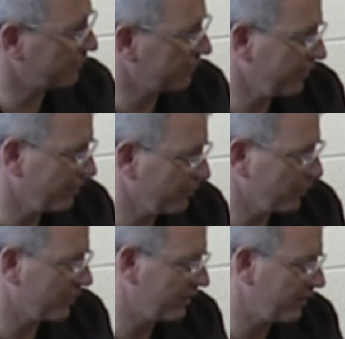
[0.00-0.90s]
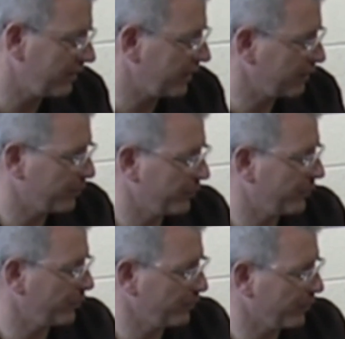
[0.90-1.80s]
as, what was it,
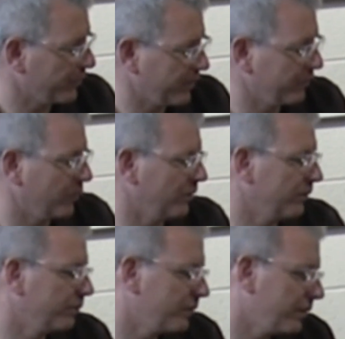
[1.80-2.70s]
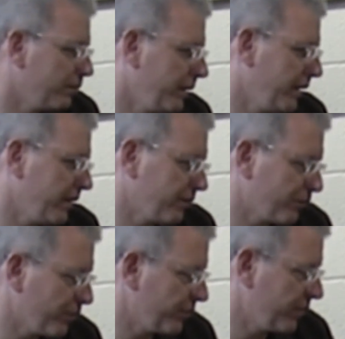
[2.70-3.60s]
93% of all media
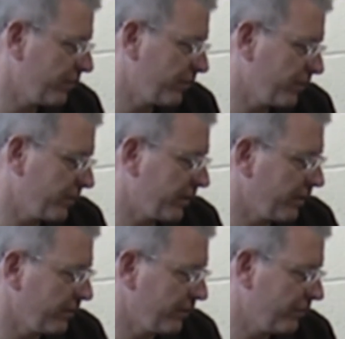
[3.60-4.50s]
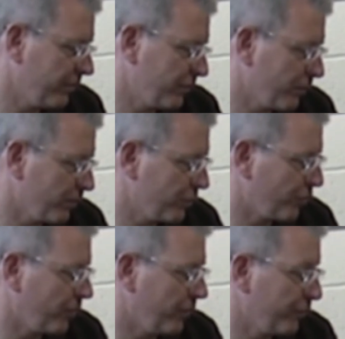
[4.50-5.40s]
is received through the television in terms of
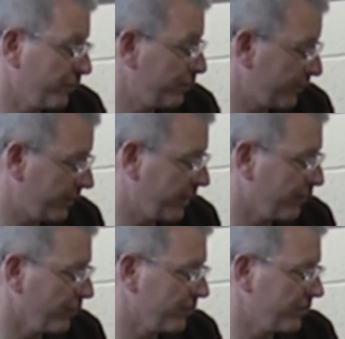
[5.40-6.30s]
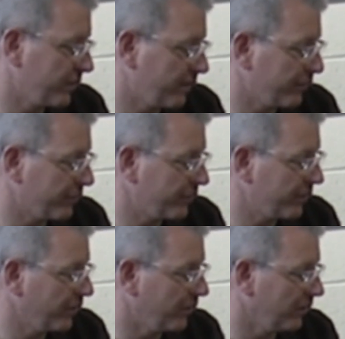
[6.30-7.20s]
journalism, especially coverage of
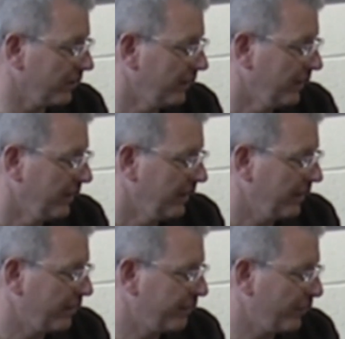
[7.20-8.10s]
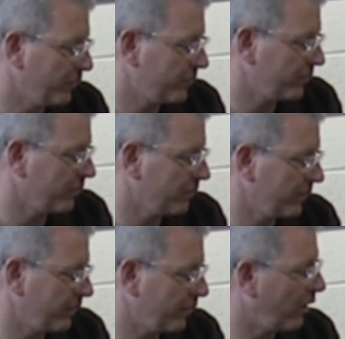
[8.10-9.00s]
City Hall. The folks
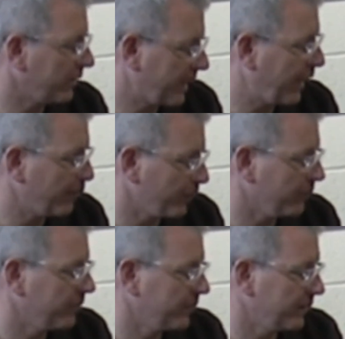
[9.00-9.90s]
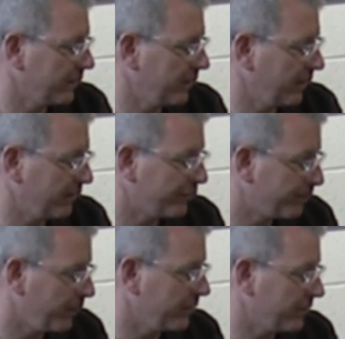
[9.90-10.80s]
that are on camera, and I've
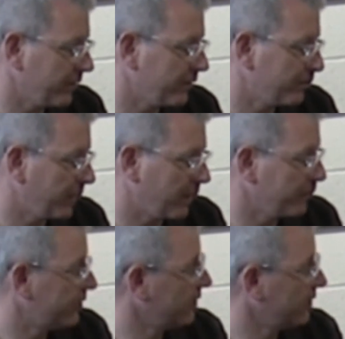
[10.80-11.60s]
experienced this, become